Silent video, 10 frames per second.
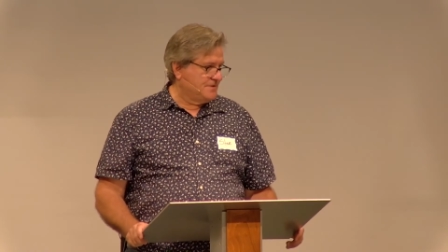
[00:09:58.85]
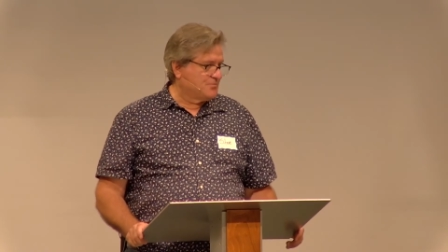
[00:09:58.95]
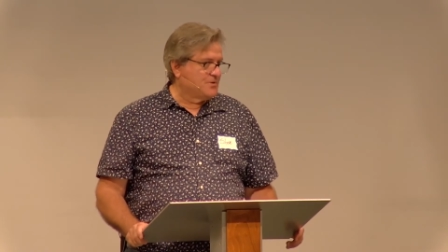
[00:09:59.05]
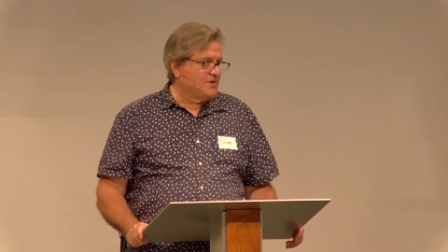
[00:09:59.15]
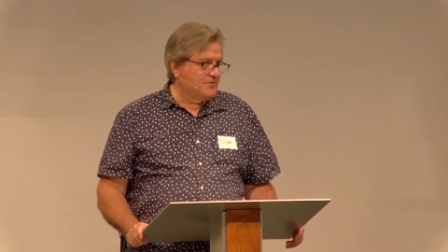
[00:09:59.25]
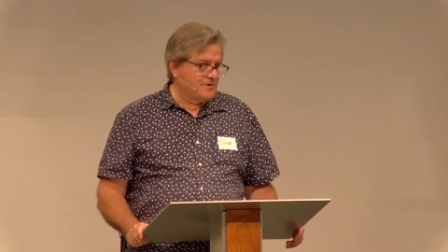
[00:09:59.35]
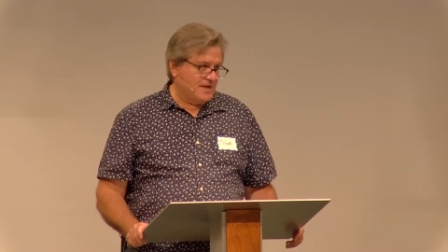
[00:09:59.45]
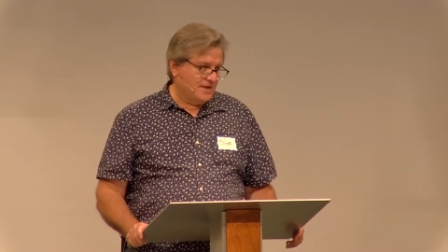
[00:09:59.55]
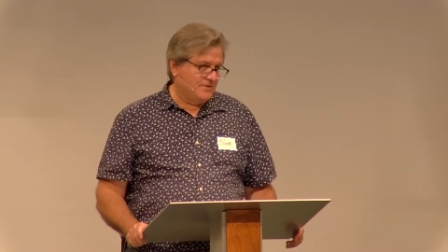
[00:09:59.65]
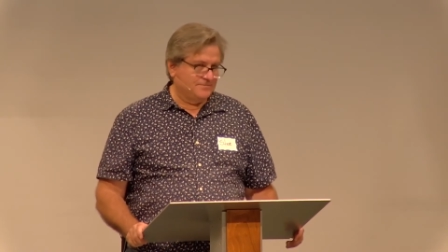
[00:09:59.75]
He's
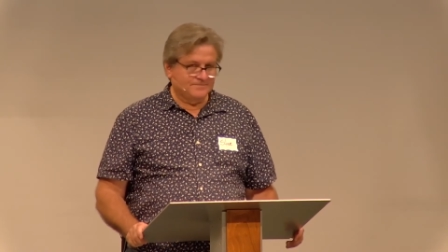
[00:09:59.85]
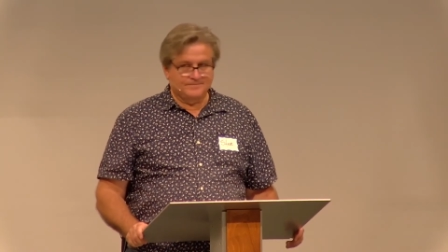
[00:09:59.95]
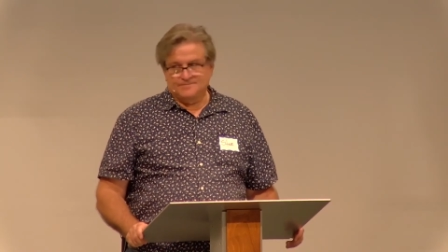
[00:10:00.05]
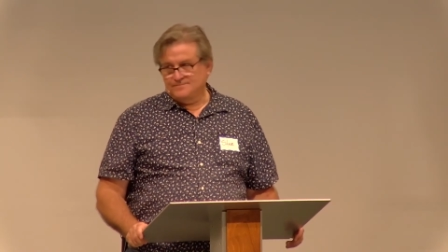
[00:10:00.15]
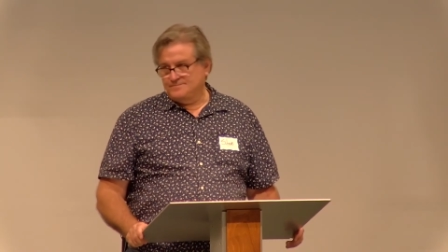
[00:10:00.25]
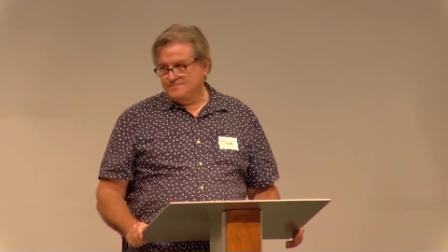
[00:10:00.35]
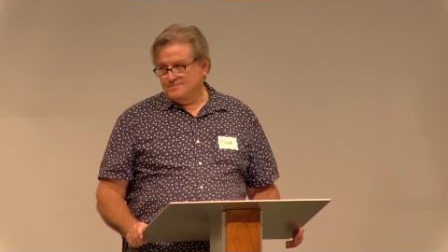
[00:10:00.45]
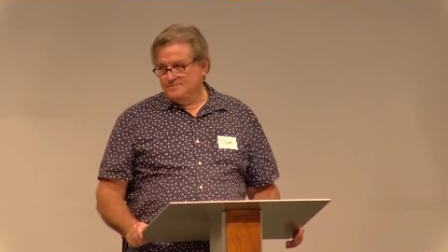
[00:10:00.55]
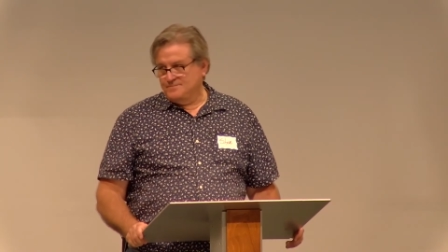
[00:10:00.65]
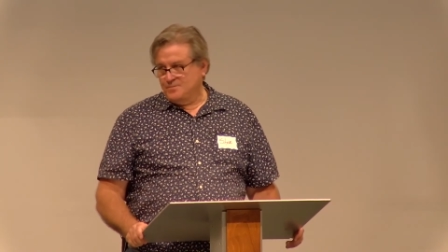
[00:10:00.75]
recreating
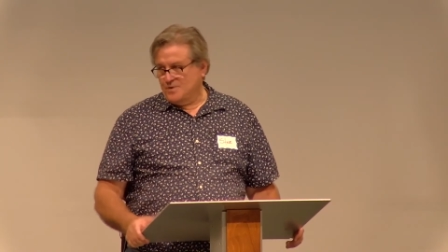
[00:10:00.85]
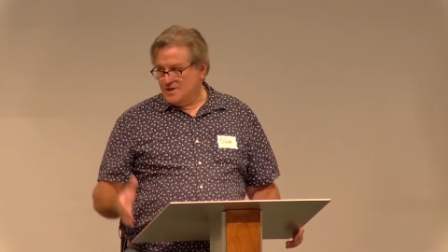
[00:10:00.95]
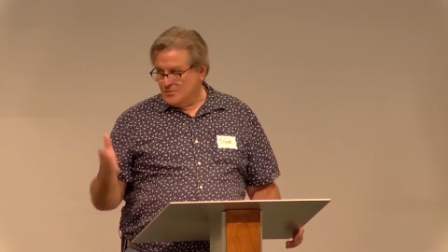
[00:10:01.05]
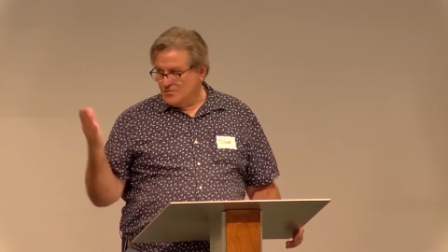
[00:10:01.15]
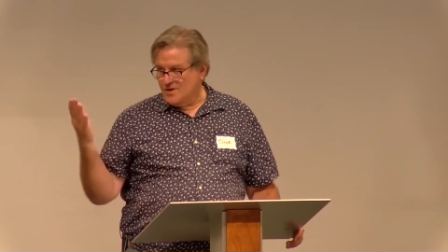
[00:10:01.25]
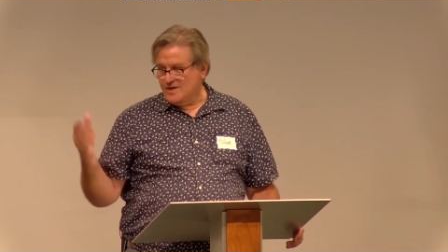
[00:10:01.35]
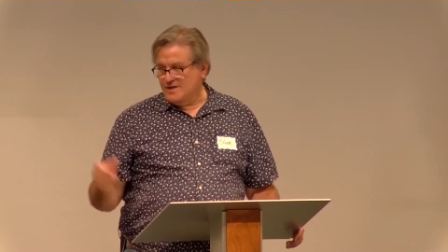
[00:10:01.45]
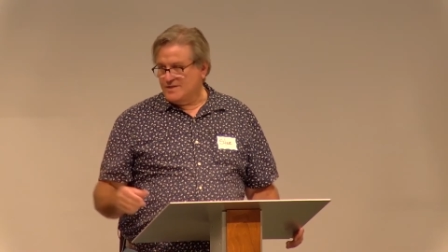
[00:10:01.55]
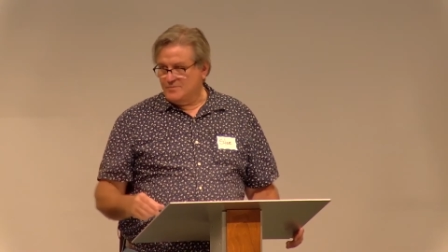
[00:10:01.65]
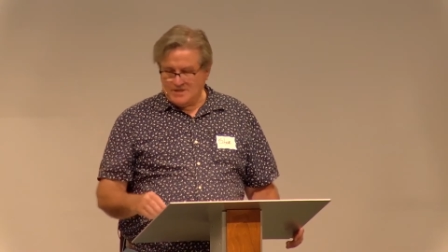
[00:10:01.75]
what he
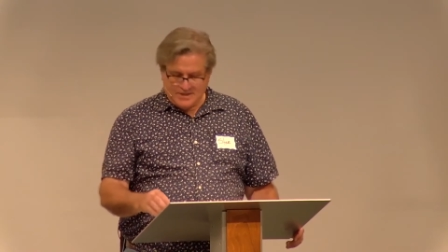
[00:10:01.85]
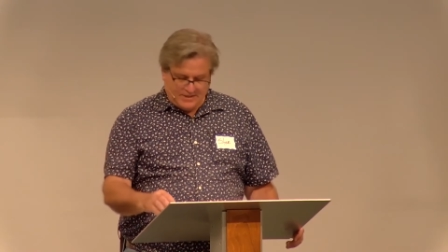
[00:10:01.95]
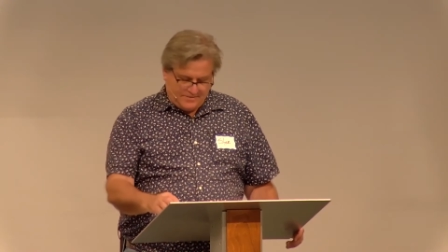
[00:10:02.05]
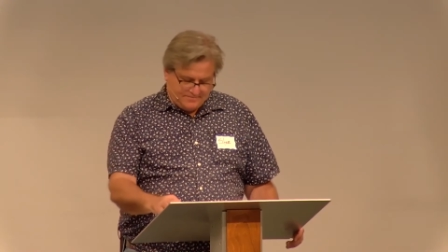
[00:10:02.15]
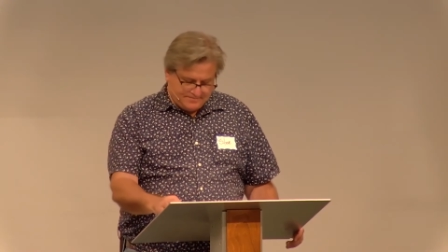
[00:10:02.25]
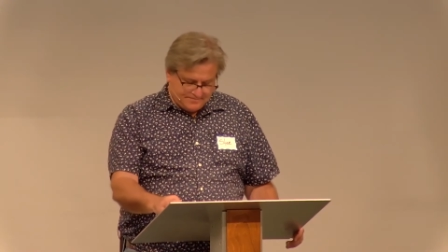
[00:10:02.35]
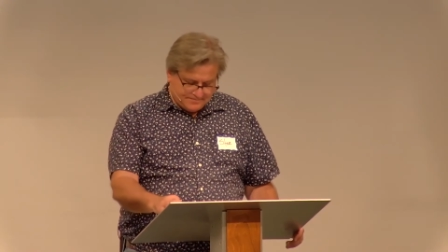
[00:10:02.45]
created at the beginning.